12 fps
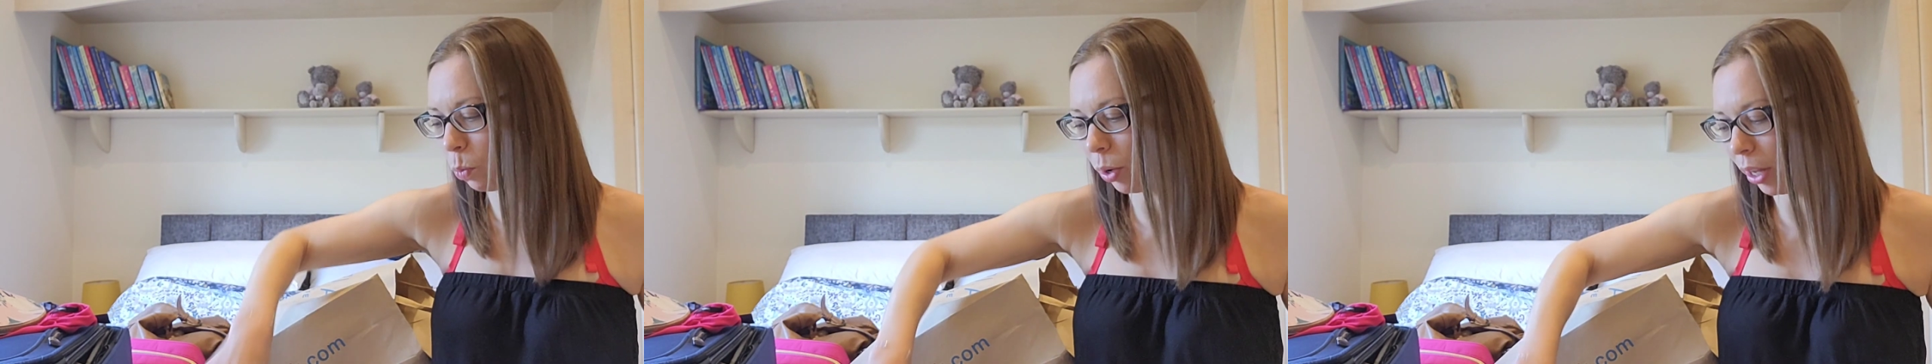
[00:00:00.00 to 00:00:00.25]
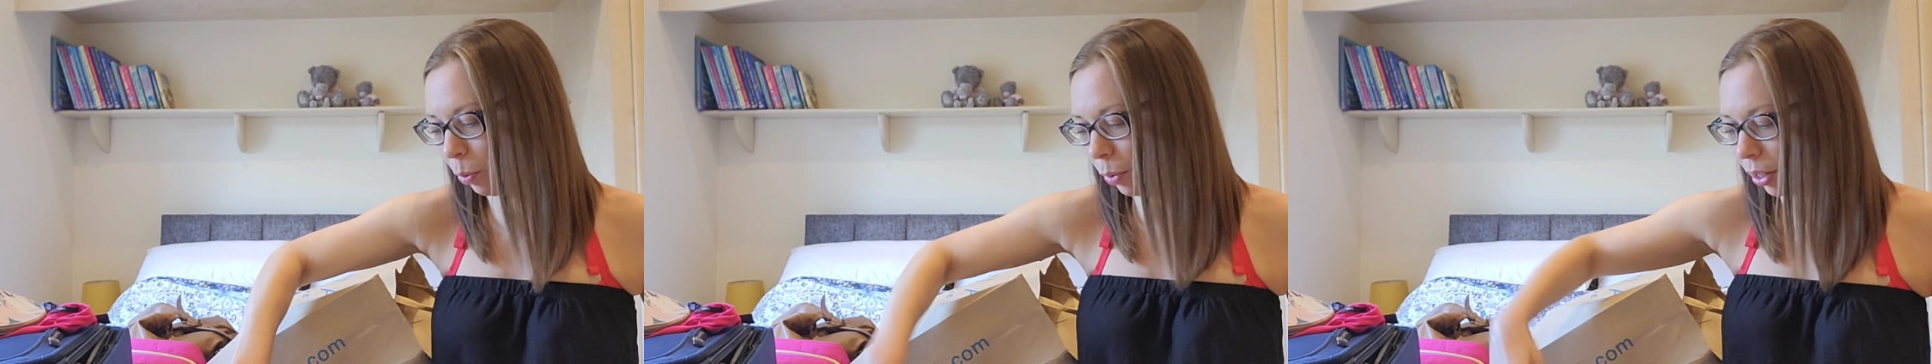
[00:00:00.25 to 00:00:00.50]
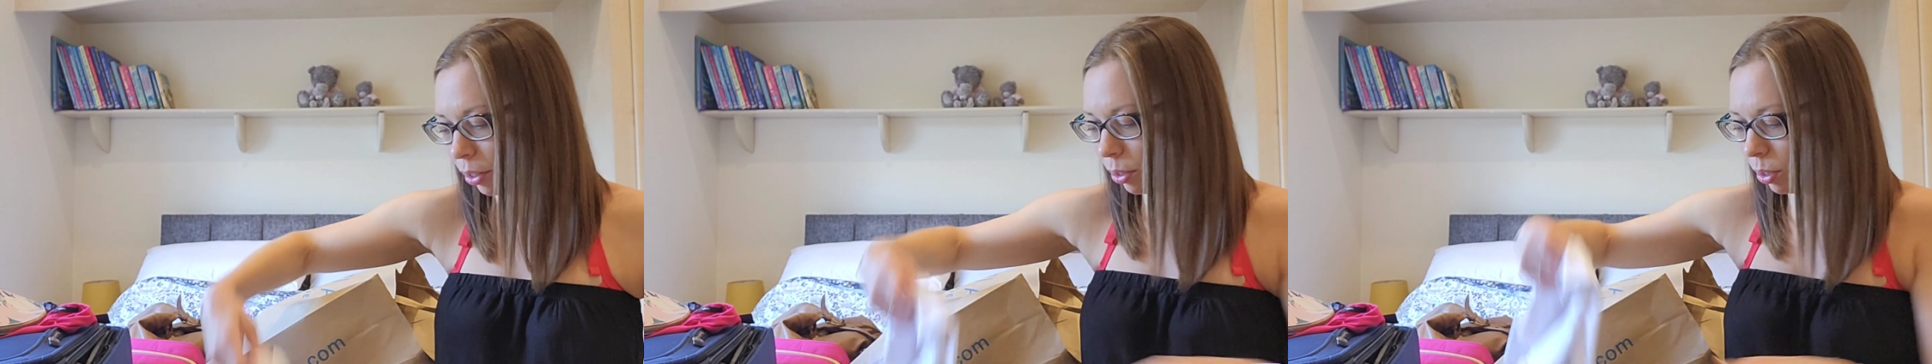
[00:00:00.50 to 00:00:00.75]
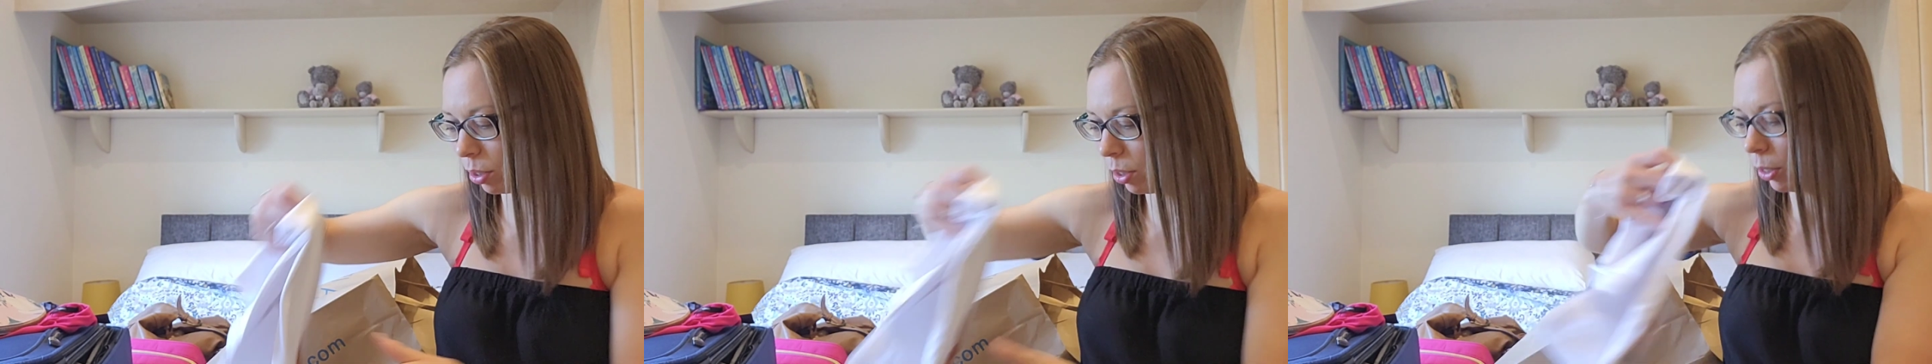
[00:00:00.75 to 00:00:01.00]
white
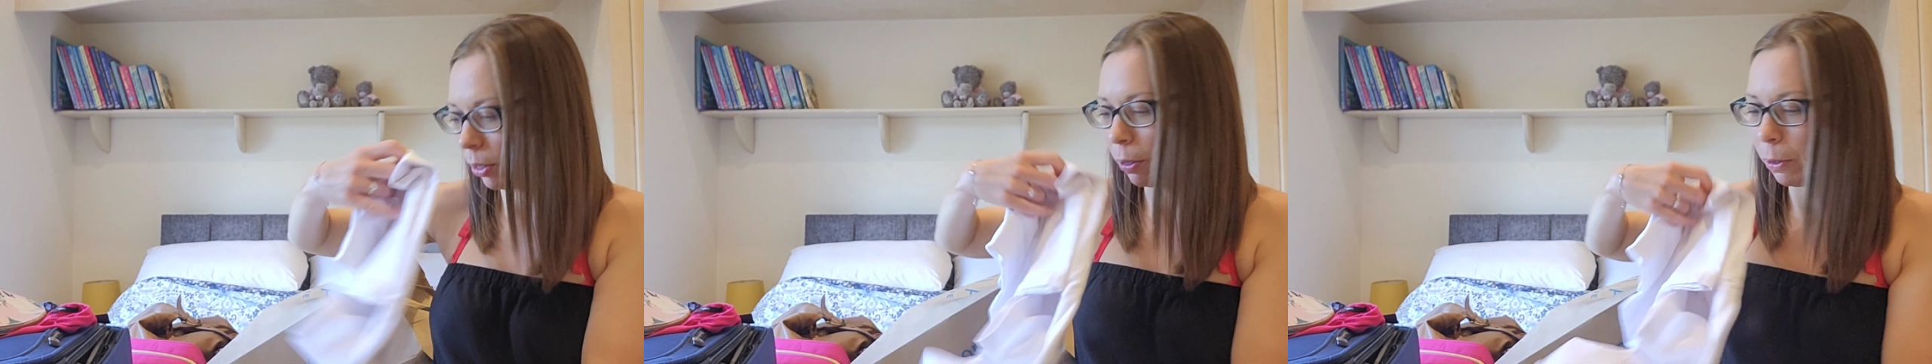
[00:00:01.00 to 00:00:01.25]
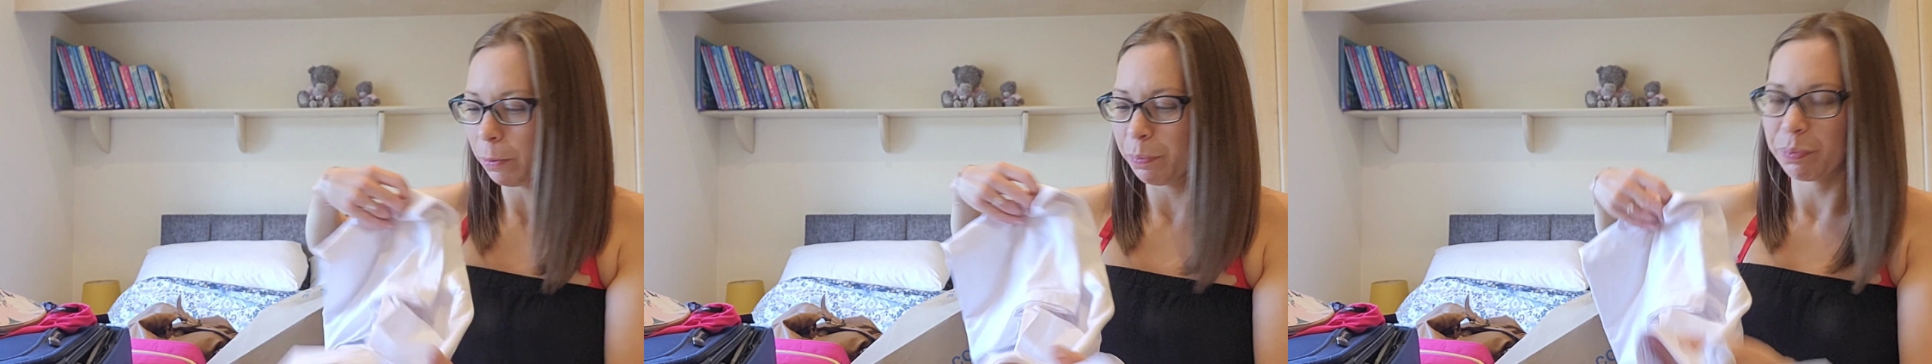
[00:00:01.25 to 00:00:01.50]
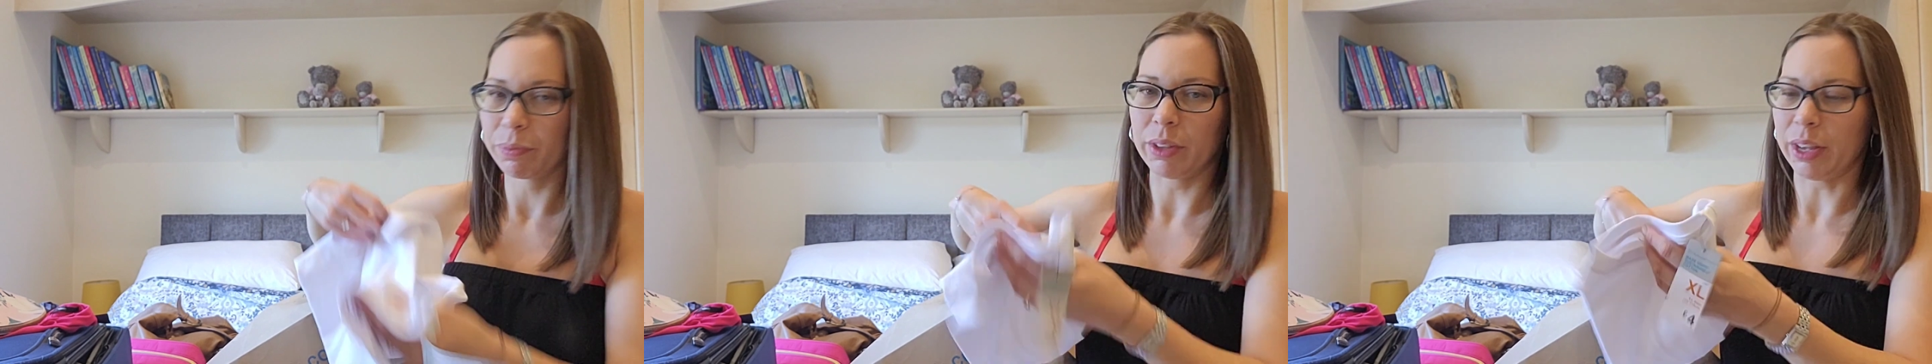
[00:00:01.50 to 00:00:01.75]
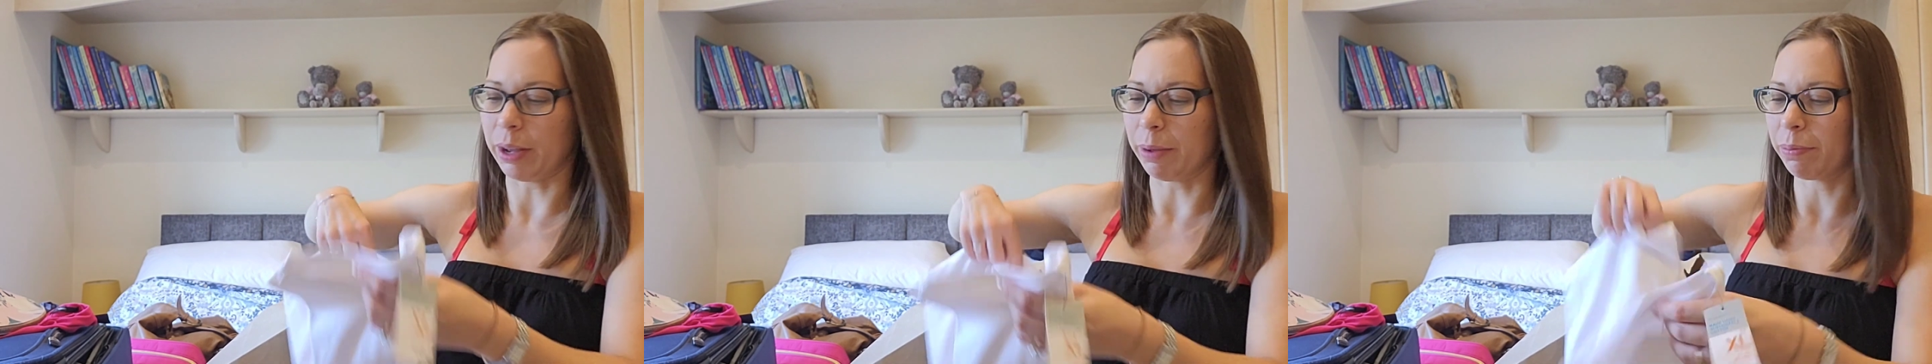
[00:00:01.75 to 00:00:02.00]
ones.
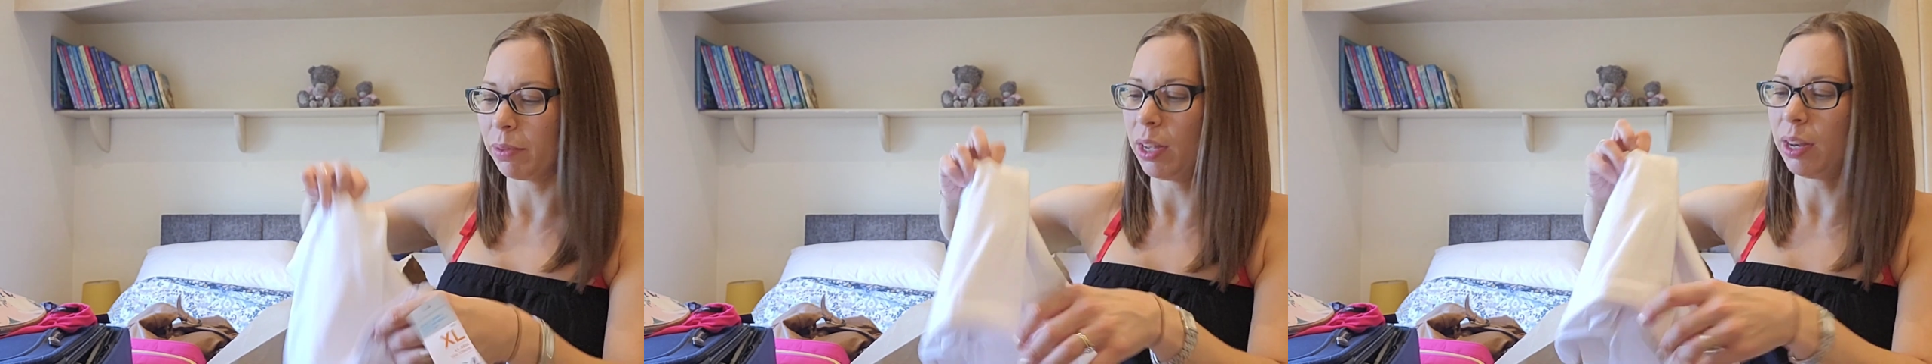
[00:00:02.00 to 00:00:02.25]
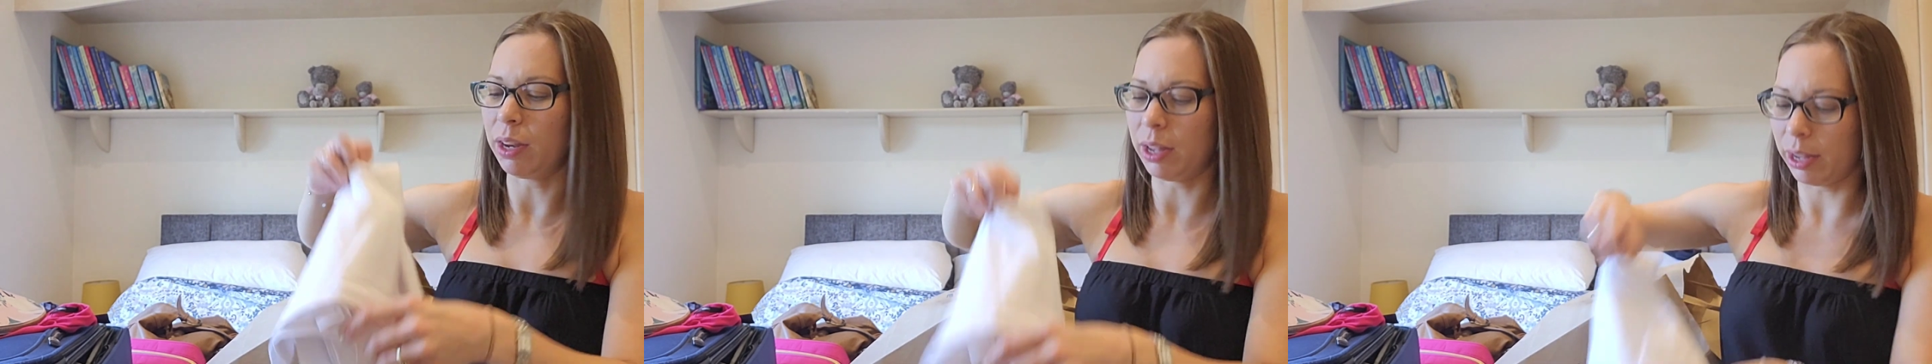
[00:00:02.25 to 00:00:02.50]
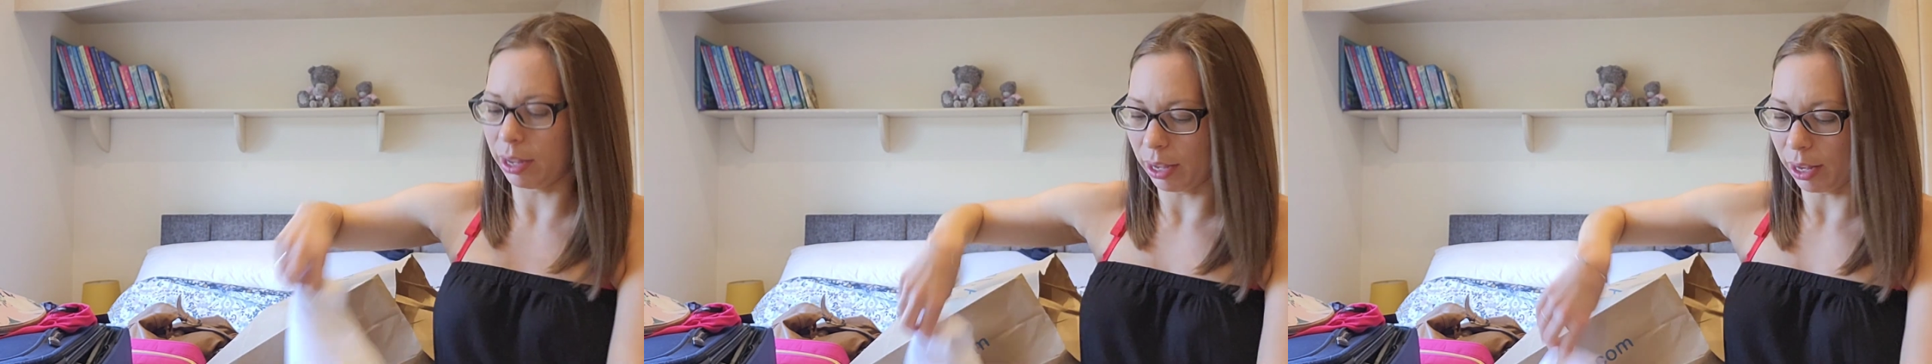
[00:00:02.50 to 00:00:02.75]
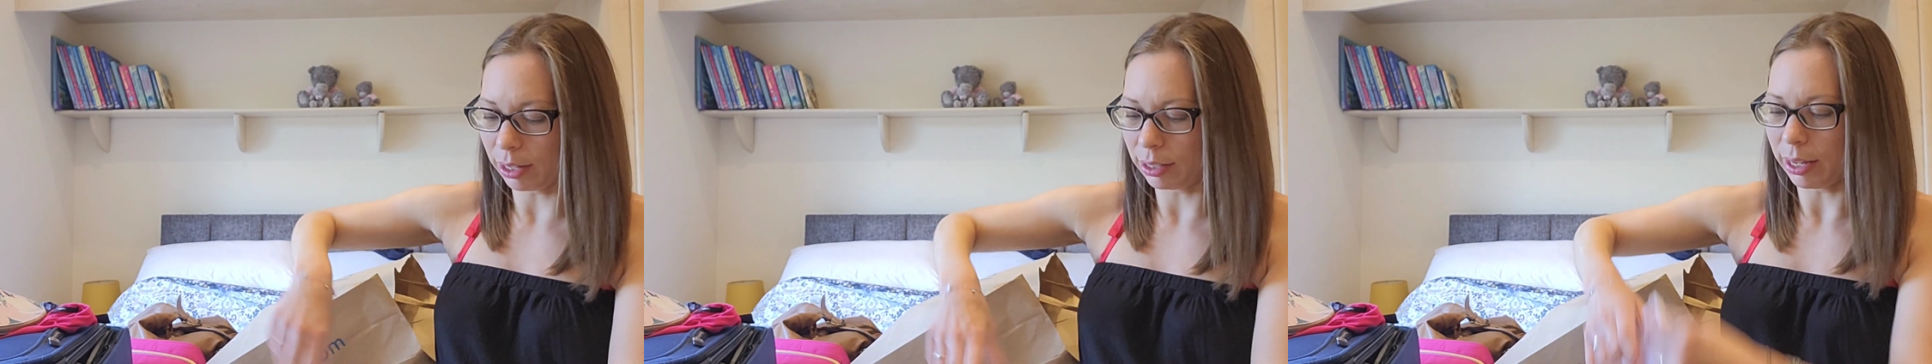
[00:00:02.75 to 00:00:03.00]
Yeah, in
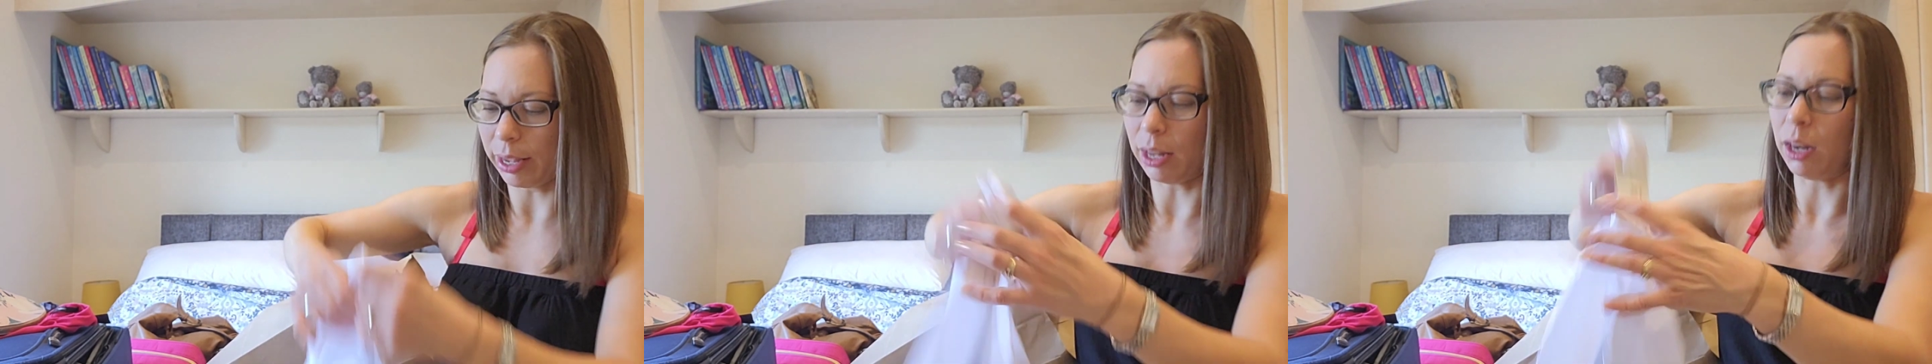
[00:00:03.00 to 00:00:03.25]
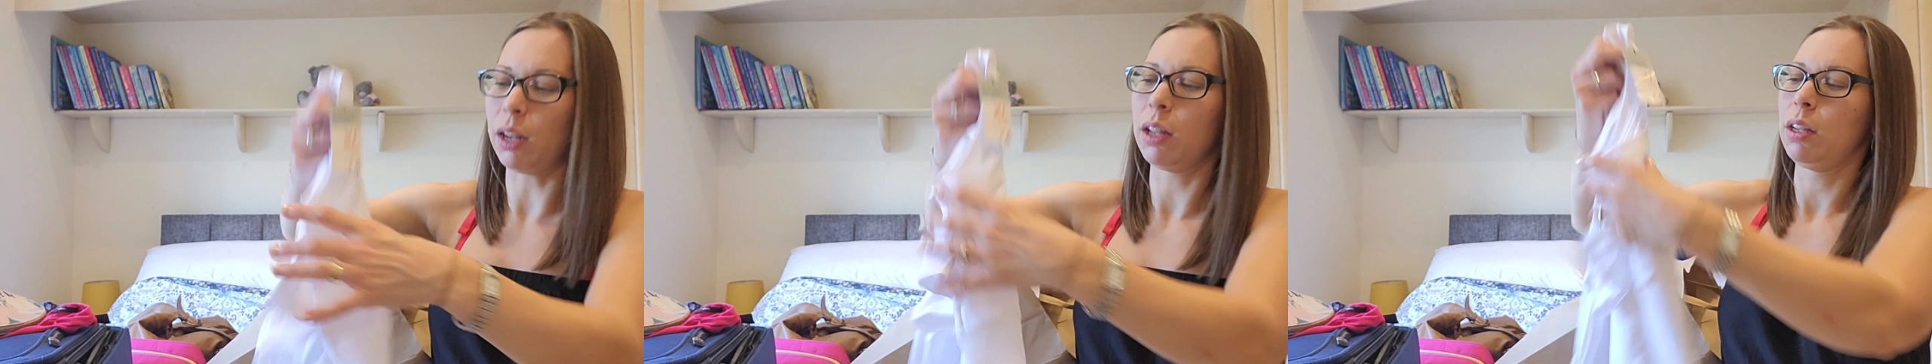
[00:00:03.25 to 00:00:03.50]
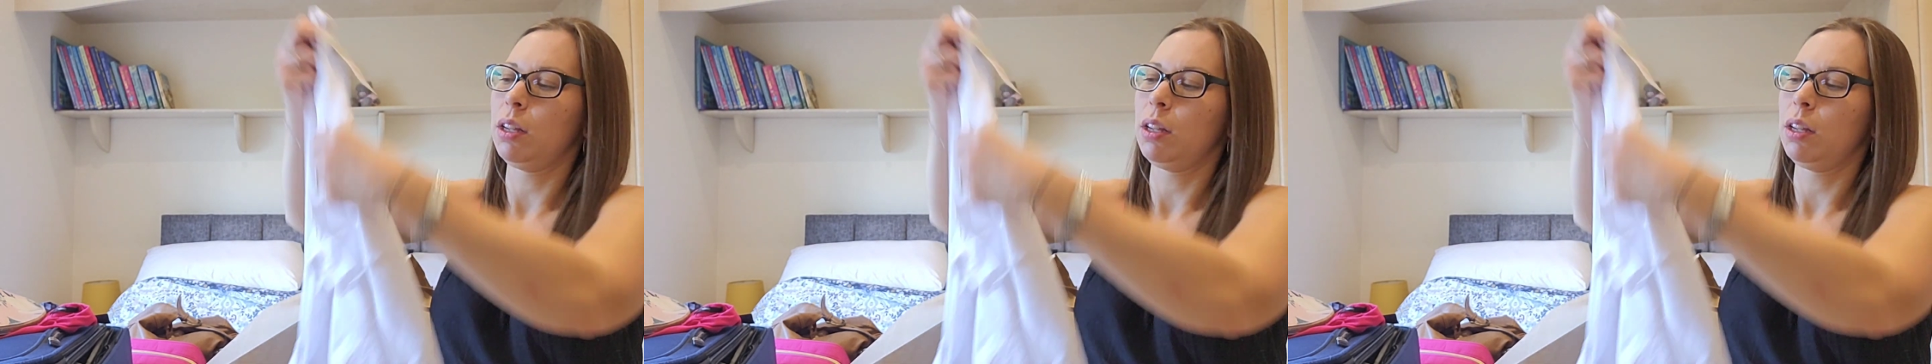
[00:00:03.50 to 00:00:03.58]
XL.